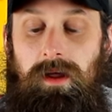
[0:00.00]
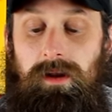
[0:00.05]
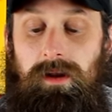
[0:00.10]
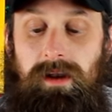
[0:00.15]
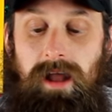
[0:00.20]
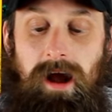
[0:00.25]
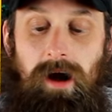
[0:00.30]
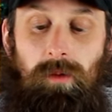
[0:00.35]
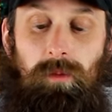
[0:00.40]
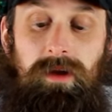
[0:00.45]

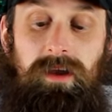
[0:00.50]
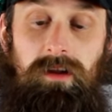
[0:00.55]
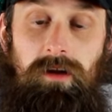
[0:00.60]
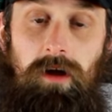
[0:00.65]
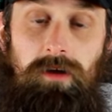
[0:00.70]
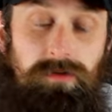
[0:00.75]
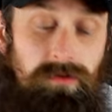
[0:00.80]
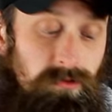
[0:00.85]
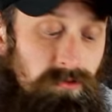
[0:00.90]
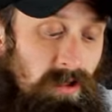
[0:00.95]
Now we can
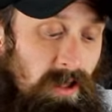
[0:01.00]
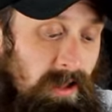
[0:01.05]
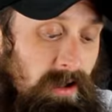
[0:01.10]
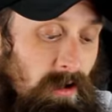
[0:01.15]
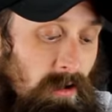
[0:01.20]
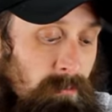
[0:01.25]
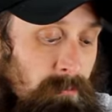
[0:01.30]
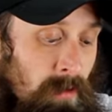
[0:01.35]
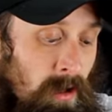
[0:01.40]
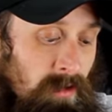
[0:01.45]
also take
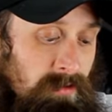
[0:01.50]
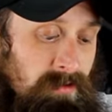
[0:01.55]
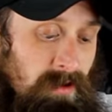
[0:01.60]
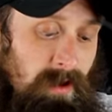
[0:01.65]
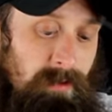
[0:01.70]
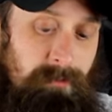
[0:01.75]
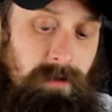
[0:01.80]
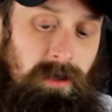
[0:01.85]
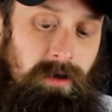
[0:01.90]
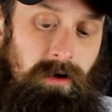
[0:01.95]
our
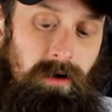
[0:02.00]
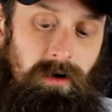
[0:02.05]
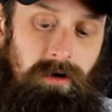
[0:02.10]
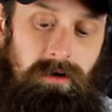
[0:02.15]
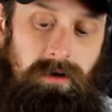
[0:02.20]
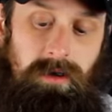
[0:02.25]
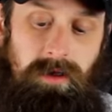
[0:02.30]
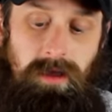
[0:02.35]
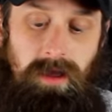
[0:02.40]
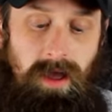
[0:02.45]

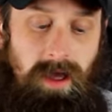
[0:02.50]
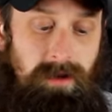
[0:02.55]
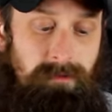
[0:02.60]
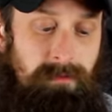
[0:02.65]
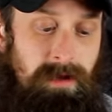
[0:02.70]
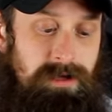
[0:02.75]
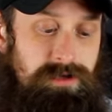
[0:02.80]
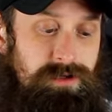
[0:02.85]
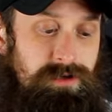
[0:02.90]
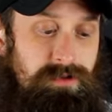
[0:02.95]
multimeter and
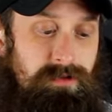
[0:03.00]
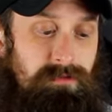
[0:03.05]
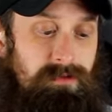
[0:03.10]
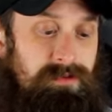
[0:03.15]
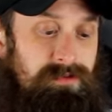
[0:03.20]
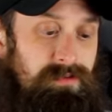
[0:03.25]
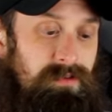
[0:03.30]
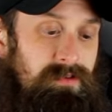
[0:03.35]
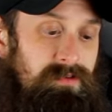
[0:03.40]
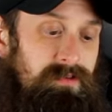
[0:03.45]
measure the
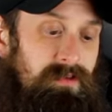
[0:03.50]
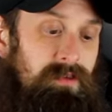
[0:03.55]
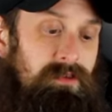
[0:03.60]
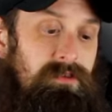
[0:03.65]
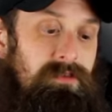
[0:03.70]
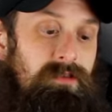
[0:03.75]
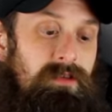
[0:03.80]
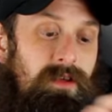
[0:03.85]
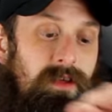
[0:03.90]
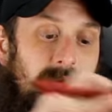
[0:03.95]

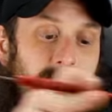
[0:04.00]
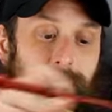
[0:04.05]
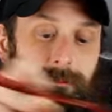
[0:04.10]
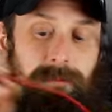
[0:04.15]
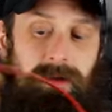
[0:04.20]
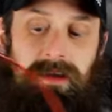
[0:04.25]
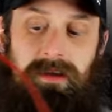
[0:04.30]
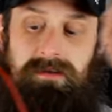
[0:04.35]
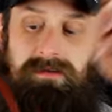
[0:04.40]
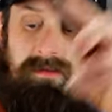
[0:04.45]
resistance.
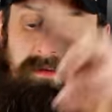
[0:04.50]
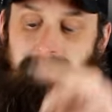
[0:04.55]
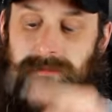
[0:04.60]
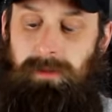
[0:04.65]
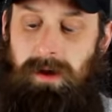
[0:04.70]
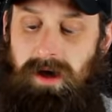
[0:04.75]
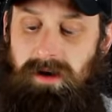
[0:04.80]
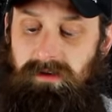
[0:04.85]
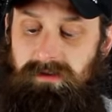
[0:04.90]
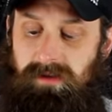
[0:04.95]
Because this
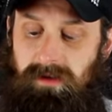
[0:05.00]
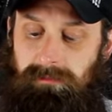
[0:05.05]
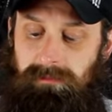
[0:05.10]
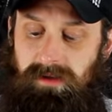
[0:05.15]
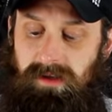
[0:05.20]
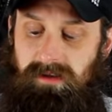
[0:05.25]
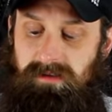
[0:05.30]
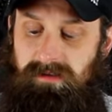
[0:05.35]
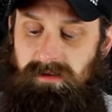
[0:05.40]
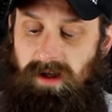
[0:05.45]
bottle's
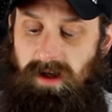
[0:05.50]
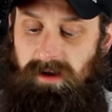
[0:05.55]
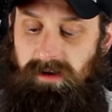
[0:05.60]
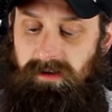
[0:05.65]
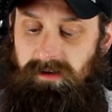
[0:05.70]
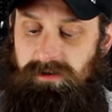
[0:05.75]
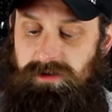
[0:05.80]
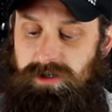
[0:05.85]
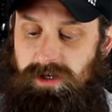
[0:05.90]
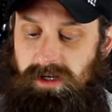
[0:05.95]
empty, it's not
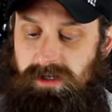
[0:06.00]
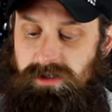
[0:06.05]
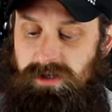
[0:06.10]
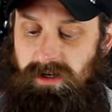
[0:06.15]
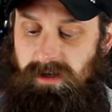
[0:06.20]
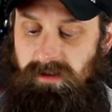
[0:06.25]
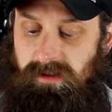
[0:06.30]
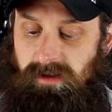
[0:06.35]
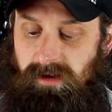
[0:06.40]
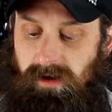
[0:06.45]
going to change
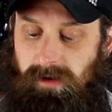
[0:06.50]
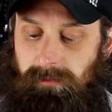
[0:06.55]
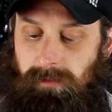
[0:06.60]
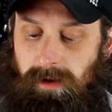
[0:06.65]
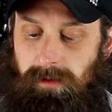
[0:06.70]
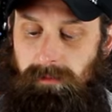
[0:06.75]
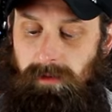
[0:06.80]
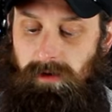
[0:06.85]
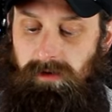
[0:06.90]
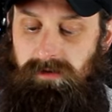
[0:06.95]
anything on
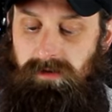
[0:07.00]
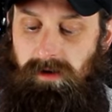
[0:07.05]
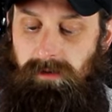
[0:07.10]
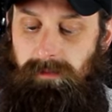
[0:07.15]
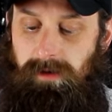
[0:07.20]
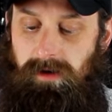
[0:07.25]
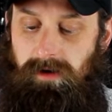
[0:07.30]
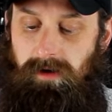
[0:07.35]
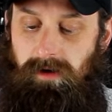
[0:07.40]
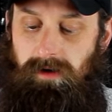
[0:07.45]
my
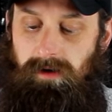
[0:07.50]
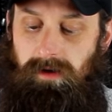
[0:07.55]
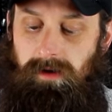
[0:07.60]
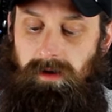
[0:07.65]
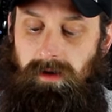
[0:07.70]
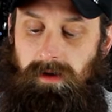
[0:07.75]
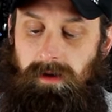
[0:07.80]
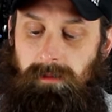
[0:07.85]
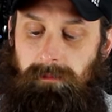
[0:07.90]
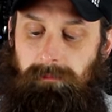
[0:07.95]
multimeter,
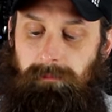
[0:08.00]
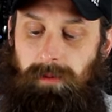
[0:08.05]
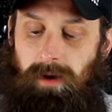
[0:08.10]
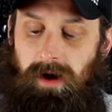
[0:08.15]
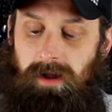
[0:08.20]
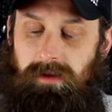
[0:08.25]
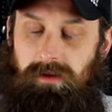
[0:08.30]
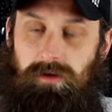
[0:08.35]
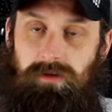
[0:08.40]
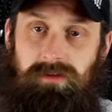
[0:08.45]

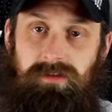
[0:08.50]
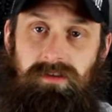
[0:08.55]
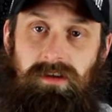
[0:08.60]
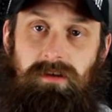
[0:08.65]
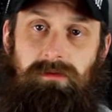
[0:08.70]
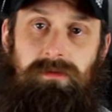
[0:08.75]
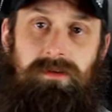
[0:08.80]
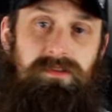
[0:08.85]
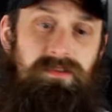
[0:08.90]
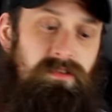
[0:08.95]
but you'll see
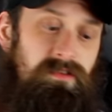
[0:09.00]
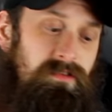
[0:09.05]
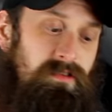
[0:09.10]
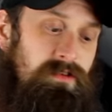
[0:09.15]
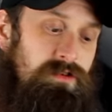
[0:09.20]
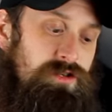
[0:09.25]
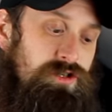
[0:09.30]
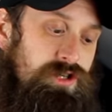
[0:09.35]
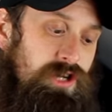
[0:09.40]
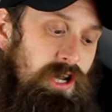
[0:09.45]
a
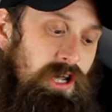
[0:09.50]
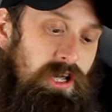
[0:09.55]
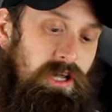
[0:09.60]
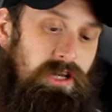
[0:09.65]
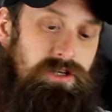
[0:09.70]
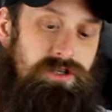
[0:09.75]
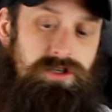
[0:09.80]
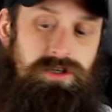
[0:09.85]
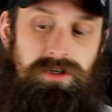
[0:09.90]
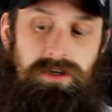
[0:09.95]
resistance
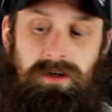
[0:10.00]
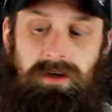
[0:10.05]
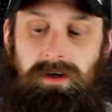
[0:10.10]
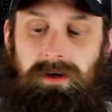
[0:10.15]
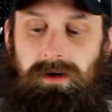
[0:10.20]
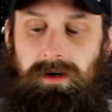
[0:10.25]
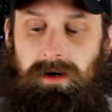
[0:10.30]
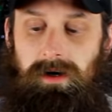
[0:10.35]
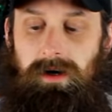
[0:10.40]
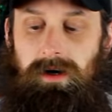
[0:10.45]
change.
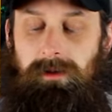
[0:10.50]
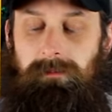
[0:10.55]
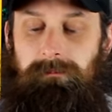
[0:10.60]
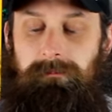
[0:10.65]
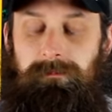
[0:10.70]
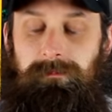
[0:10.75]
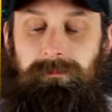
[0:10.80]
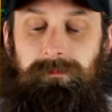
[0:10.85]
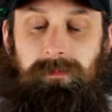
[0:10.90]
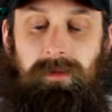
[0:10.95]

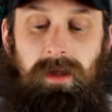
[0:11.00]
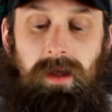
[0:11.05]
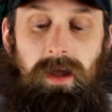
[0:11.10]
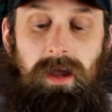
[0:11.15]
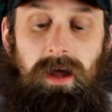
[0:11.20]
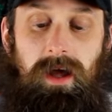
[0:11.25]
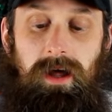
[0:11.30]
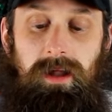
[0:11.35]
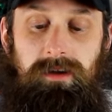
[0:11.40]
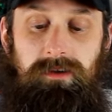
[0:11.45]

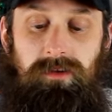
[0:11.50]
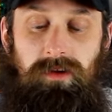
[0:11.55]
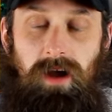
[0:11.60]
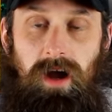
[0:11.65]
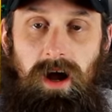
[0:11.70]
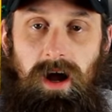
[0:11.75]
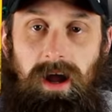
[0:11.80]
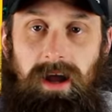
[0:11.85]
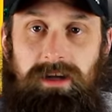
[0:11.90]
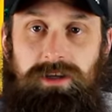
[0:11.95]
And
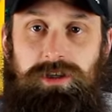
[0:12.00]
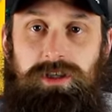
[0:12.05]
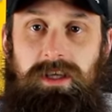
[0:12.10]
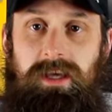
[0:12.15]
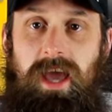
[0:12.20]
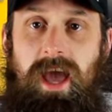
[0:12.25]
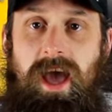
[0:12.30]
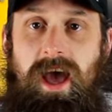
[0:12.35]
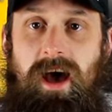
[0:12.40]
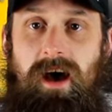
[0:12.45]
I
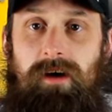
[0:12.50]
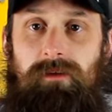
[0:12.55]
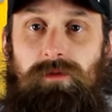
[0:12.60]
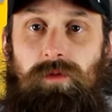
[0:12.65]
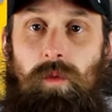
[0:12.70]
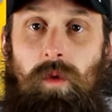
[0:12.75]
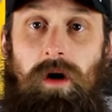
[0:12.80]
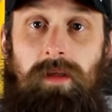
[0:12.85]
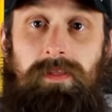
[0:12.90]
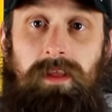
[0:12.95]
actually have
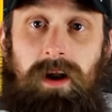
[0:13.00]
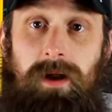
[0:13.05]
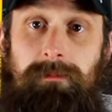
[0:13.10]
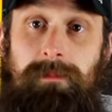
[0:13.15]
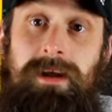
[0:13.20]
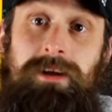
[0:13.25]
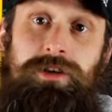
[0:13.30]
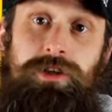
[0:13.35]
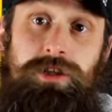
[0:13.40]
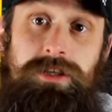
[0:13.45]
one that I
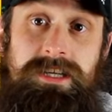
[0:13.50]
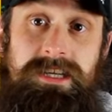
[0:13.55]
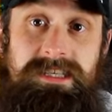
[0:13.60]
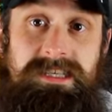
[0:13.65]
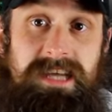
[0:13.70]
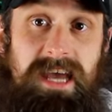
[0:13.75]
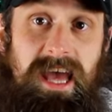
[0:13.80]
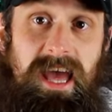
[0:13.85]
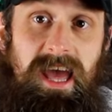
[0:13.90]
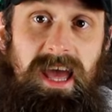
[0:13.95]
measured
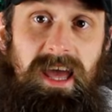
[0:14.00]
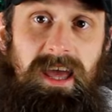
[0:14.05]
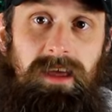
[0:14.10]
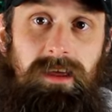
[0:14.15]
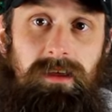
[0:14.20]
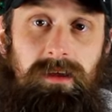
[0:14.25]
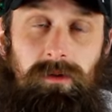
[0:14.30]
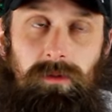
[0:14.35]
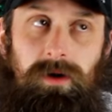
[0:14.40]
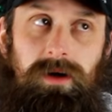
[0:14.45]

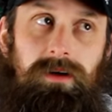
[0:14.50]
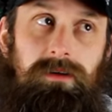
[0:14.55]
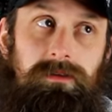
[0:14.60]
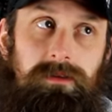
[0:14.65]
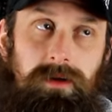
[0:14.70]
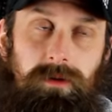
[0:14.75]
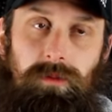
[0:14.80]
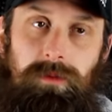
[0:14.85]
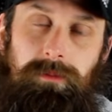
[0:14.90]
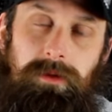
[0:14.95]
today, well,
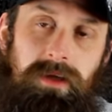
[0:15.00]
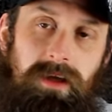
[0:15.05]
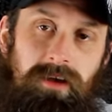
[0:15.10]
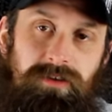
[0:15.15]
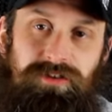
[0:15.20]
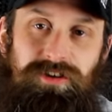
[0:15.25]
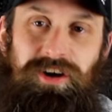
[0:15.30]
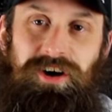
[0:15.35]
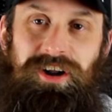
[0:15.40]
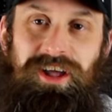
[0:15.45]
it would be
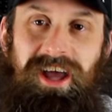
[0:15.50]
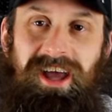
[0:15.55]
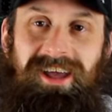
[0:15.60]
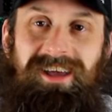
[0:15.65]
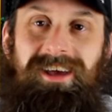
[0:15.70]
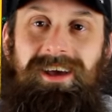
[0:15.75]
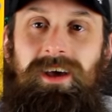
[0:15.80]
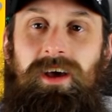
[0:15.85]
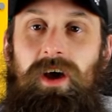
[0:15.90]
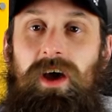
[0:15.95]

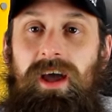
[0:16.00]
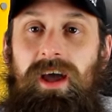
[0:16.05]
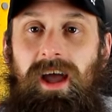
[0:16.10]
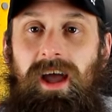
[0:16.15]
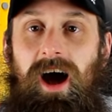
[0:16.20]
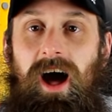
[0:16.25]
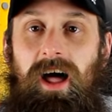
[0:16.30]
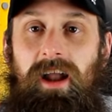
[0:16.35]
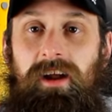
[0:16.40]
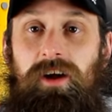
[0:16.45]
yesterday,
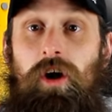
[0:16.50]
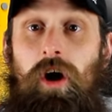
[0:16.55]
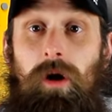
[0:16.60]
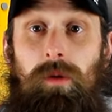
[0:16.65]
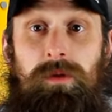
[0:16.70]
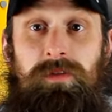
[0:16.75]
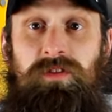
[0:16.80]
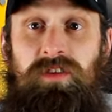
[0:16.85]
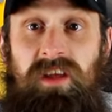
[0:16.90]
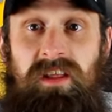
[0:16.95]
on a car
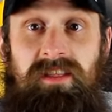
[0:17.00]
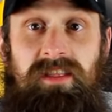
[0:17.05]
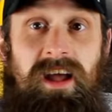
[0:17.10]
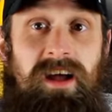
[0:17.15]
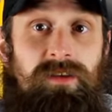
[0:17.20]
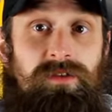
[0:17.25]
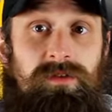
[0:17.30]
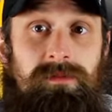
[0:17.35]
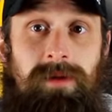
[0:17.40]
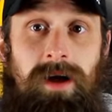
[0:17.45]
with
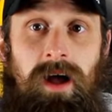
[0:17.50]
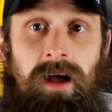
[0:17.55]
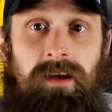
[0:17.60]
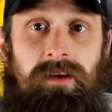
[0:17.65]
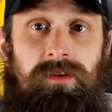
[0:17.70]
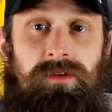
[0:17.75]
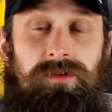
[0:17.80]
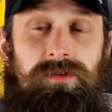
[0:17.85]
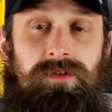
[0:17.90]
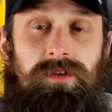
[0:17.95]
10,000
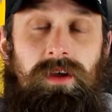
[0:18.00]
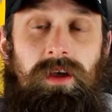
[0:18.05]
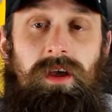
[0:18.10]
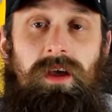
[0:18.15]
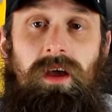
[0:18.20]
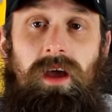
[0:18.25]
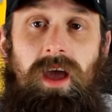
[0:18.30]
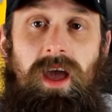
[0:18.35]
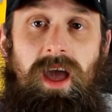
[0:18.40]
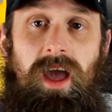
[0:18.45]
miles,
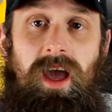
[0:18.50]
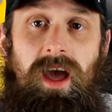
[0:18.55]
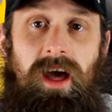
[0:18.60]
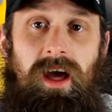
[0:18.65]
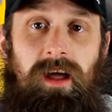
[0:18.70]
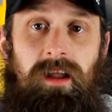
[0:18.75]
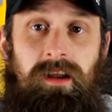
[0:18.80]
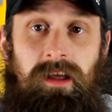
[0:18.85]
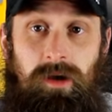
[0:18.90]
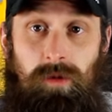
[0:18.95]

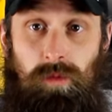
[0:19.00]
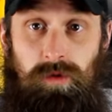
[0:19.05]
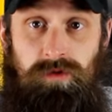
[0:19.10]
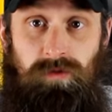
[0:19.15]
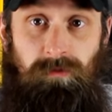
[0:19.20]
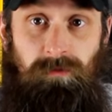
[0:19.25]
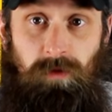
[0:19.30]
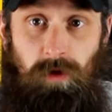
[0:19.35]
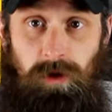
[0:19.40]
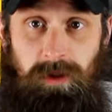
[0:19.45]
and it was
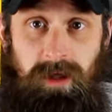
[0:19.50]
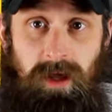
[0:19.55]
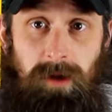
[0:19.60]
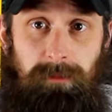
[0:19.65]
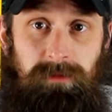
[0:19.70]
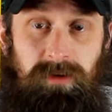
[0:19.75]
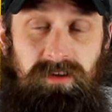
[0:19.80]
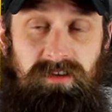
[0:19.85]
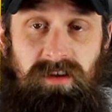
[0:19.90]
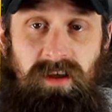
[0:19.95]
fully
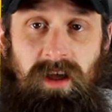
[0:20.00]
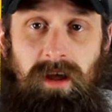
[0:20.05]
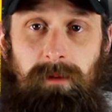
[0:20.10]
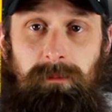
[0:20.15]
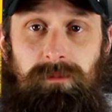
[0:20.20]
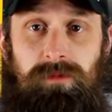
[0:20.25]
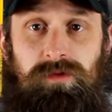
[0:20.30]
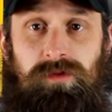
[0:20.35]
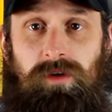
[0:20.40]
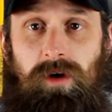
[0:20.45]
up to
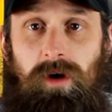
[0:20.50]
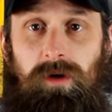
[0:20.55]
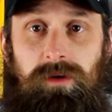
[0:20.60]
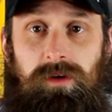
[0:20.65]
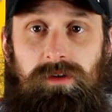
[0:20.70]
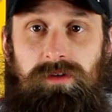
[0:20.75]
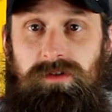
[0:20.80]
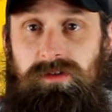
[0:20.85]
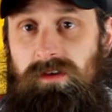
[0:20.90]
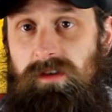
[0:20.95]
temp. So
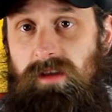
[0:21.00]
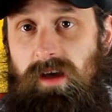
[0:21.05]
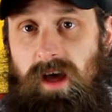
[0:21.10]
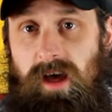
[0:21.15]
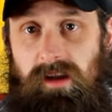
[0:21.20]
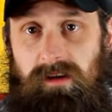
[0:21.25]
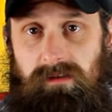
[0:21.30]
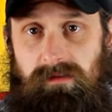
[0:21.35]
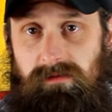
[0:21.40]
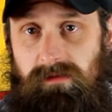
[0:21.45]
you'll see
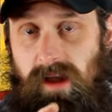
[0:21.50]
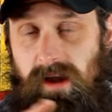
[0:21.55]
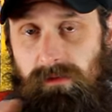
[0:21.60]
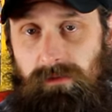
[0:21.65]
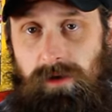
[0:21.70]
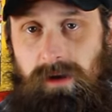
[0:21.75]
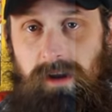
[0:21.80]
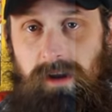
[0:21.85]
that